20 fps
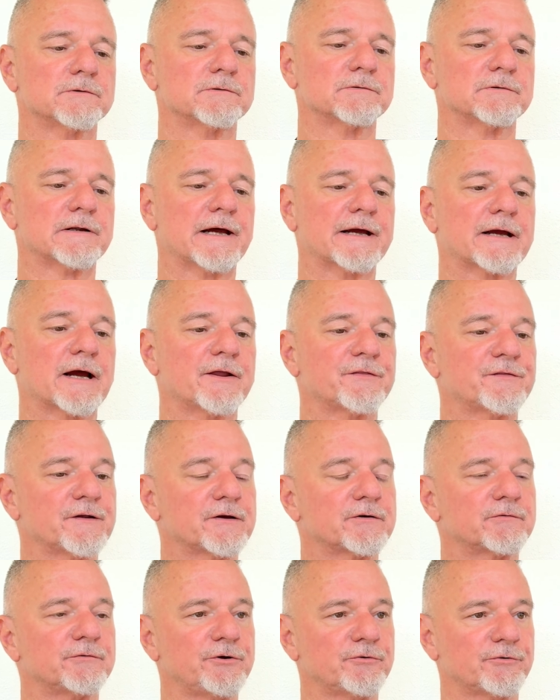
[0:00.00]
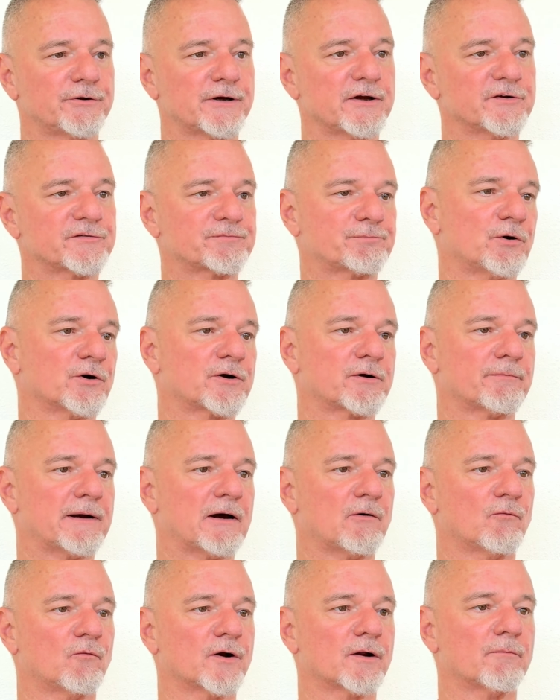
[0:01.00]
like I think you and I spoke
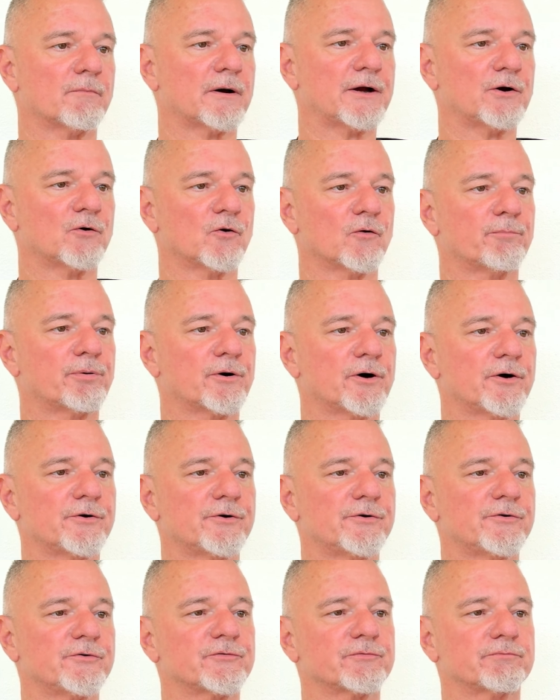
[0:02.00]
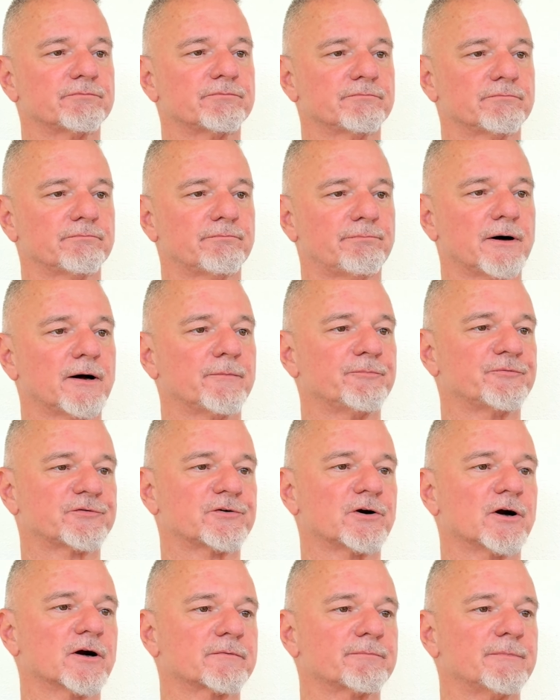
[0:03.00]
about one of my old partners, Bob
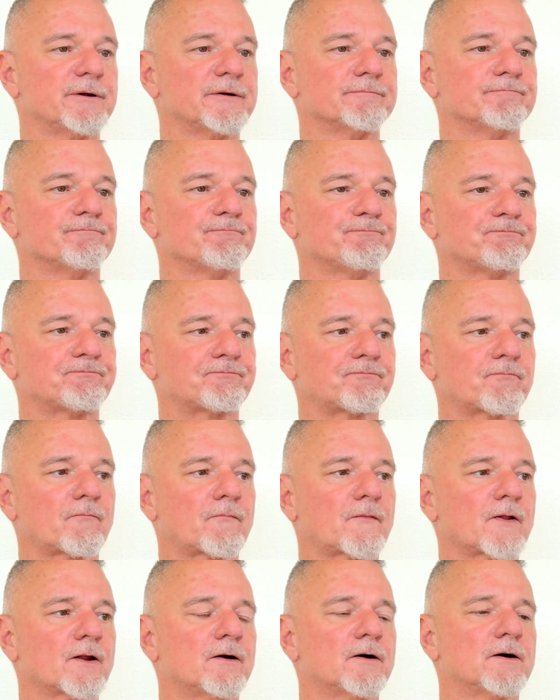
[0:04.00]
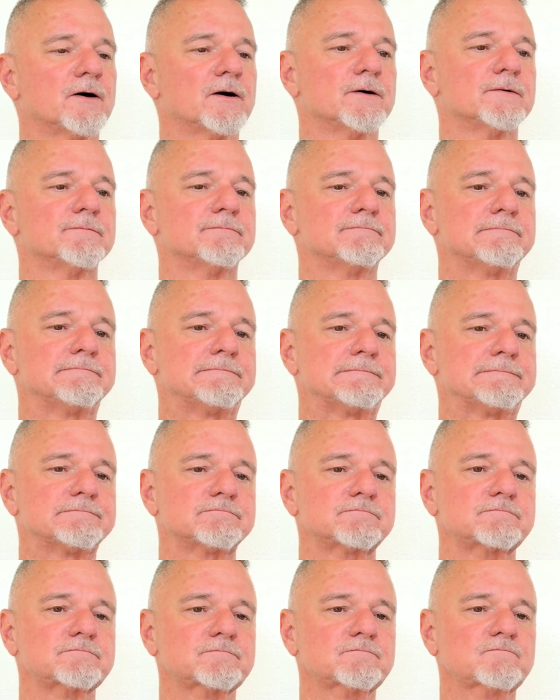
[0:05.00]
Starkman. Um,
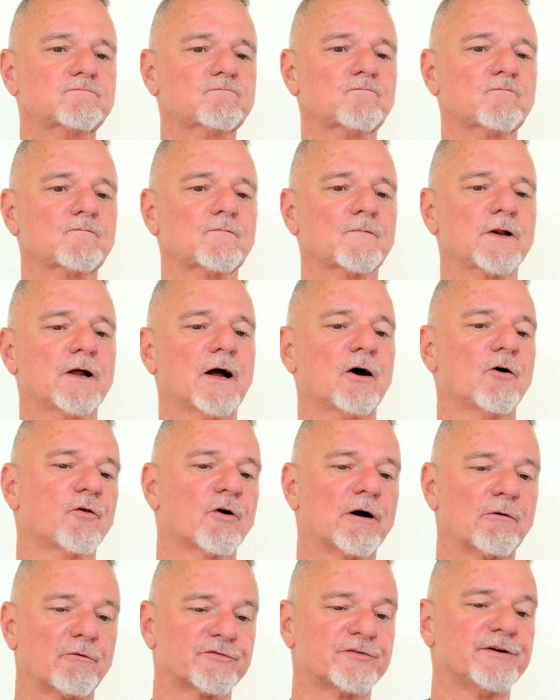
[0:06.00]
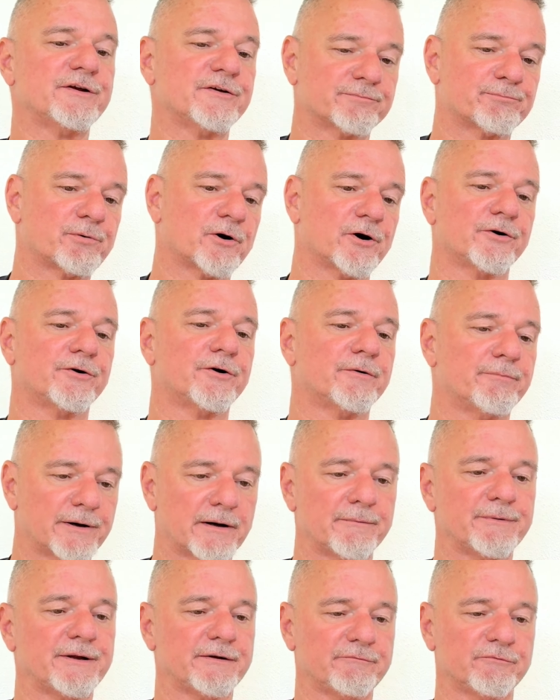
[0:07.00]
although I wasn't his partner, but
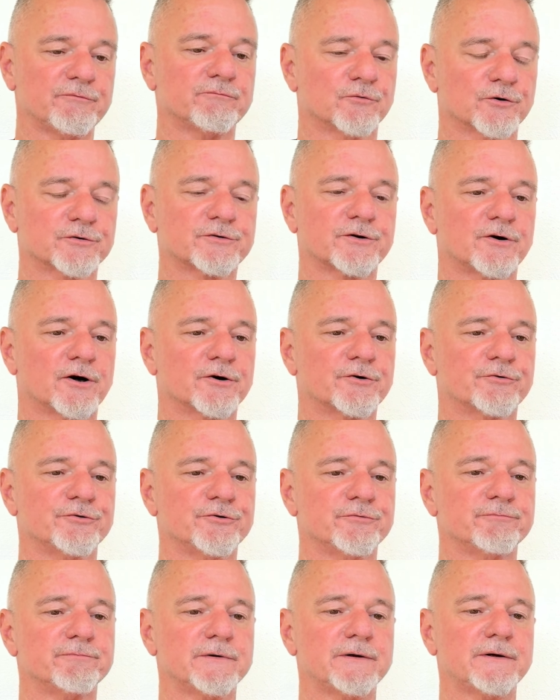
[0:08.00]
I mean, he worked in our group.